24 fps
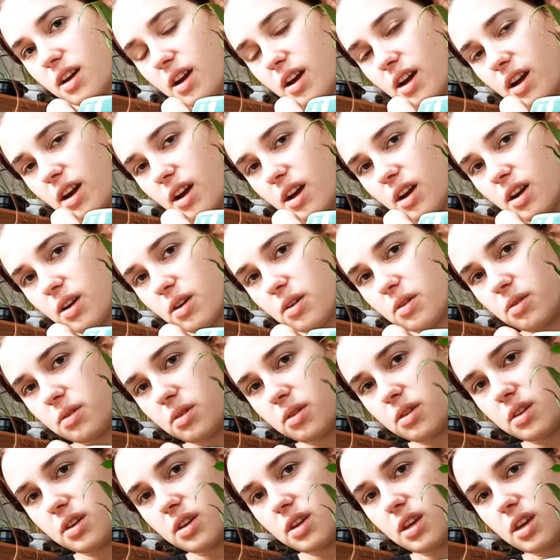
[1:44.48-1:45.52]
How
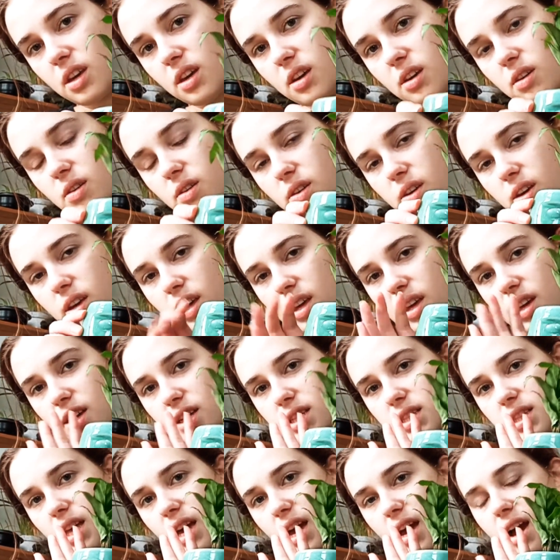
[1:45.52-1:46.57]
cute is
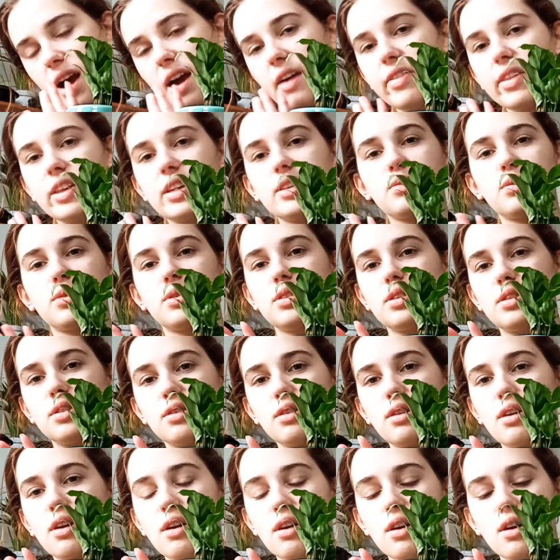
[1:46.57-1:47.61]
that? And this was
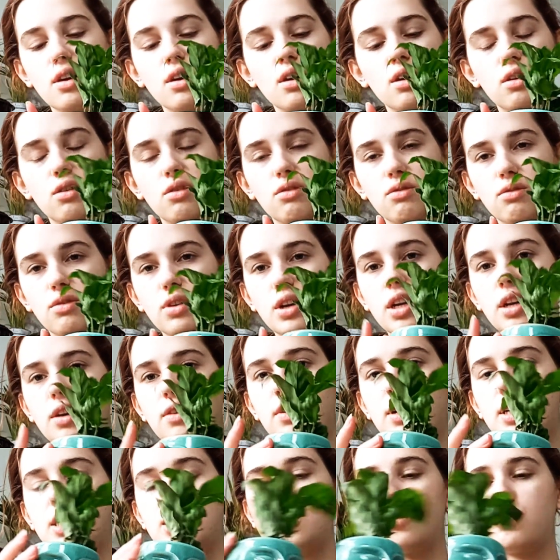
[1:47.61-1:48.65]
really
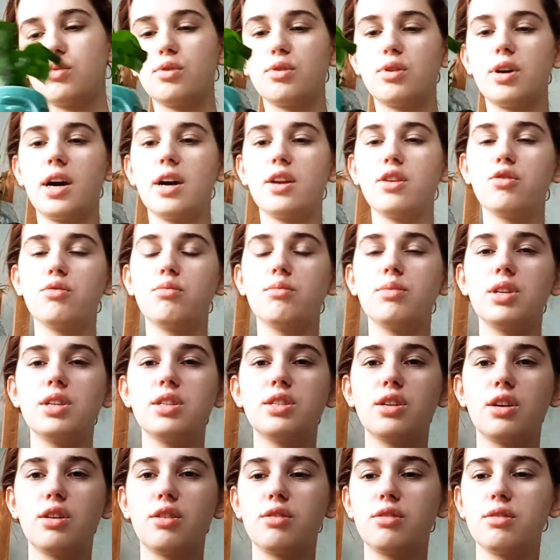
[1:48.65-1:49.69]
reasonable. I normally
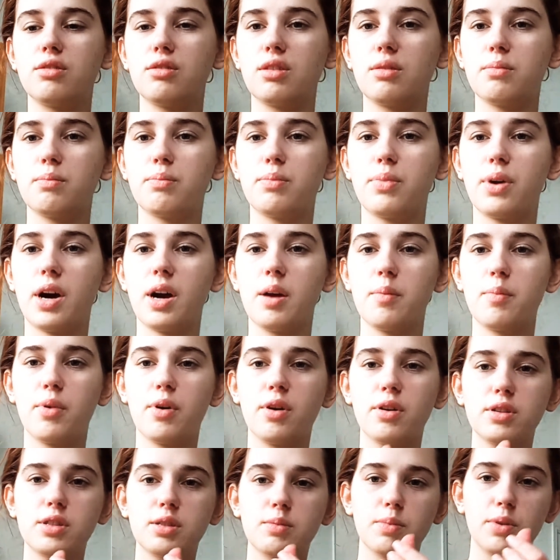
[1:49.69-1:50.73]
don't buy
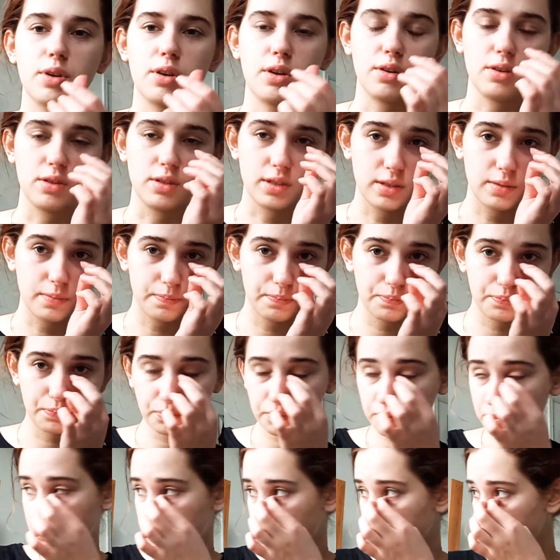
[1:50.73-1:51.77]
pots because
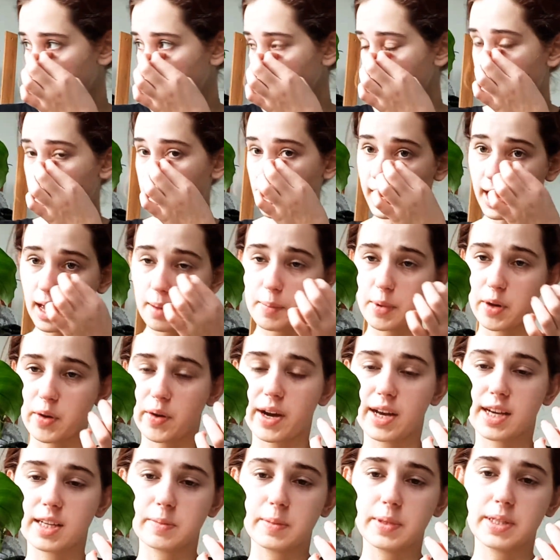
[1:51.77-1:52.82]
they can be
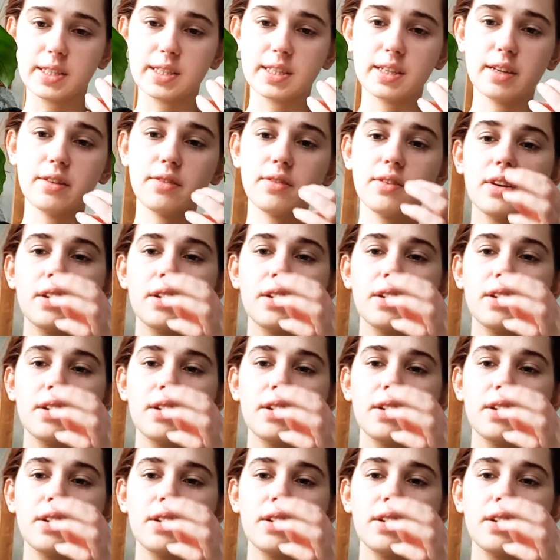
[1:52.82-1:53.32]
quite expensive.